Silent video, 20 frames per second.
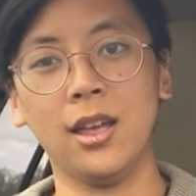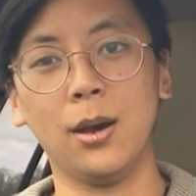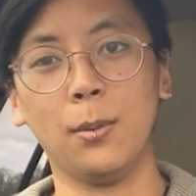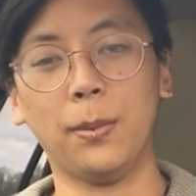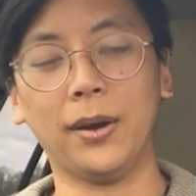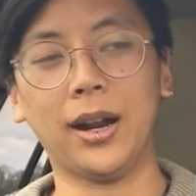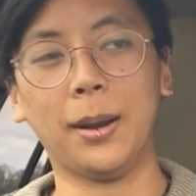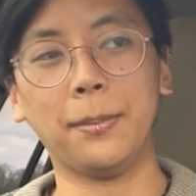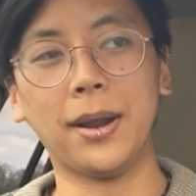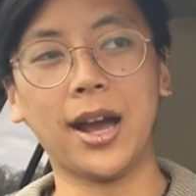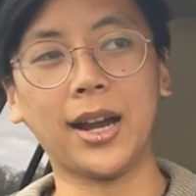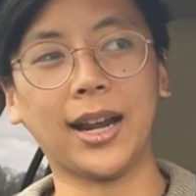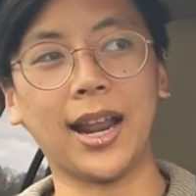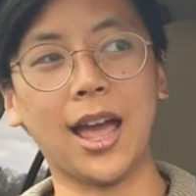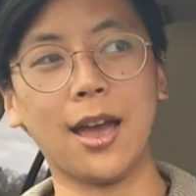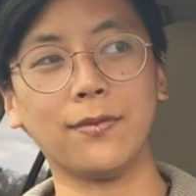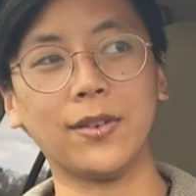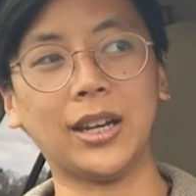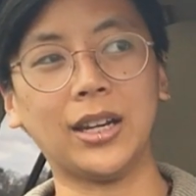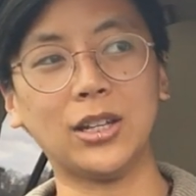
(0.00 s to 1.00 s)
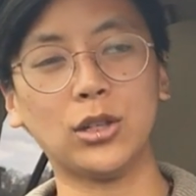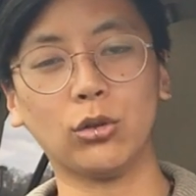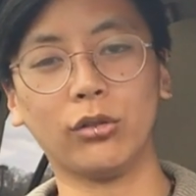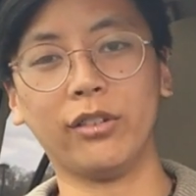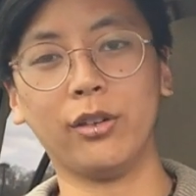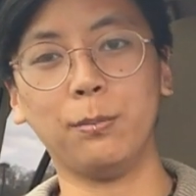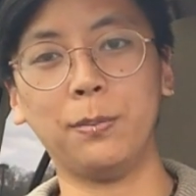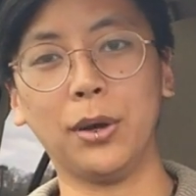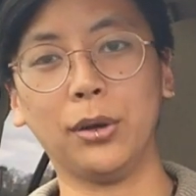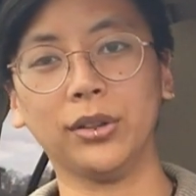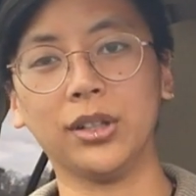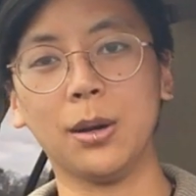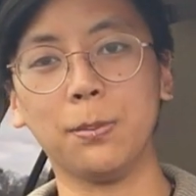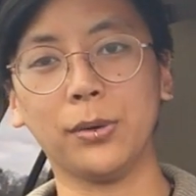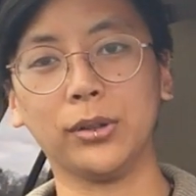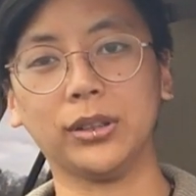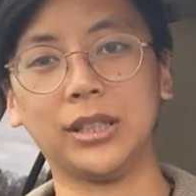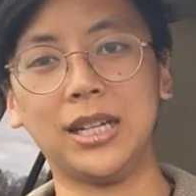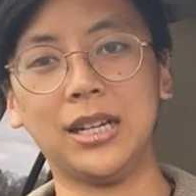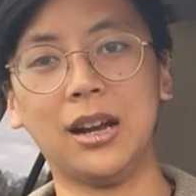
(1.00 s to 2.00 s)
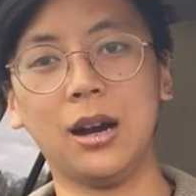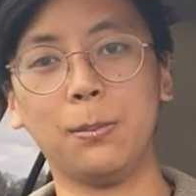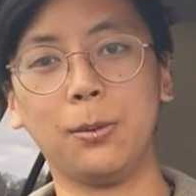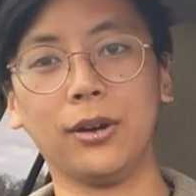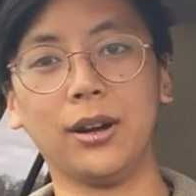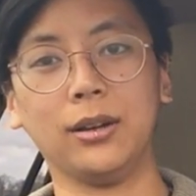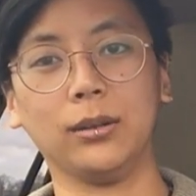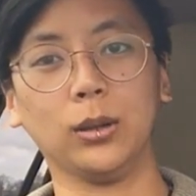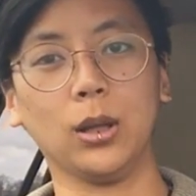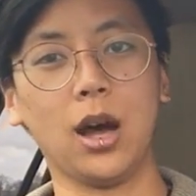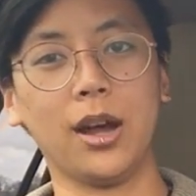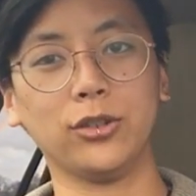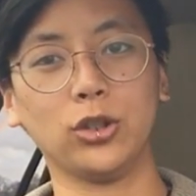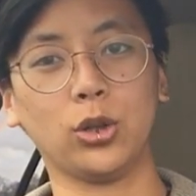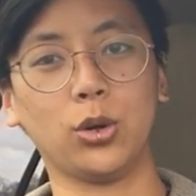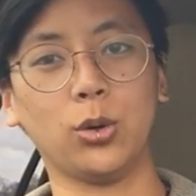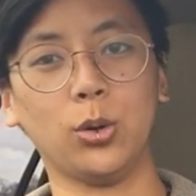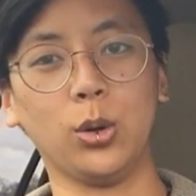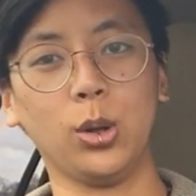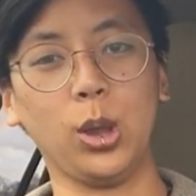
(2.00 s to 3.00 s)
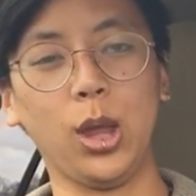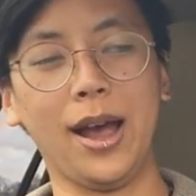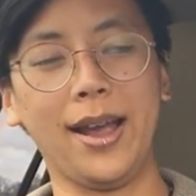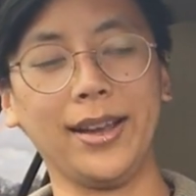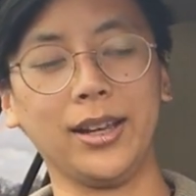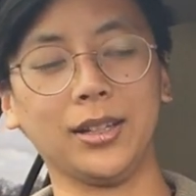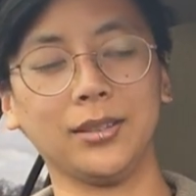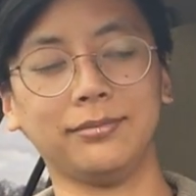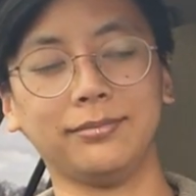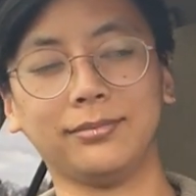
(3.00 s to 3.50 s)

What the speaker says: but I'm not going to have any sort of build up or lead up or logical, like,